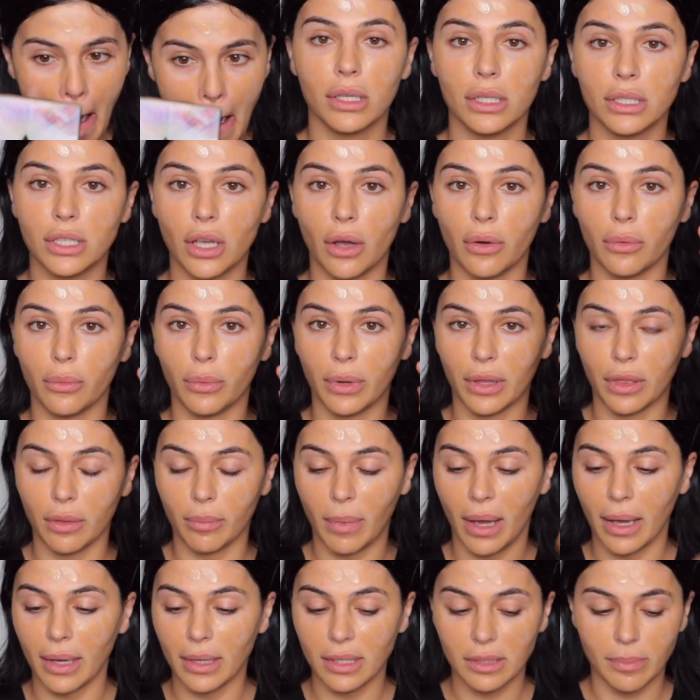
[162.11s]
So with
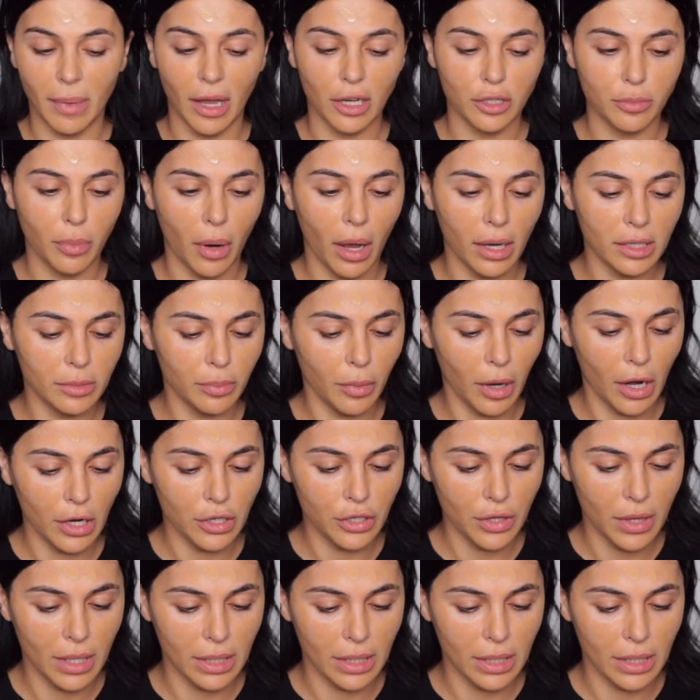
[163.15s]
my Smashbox brush,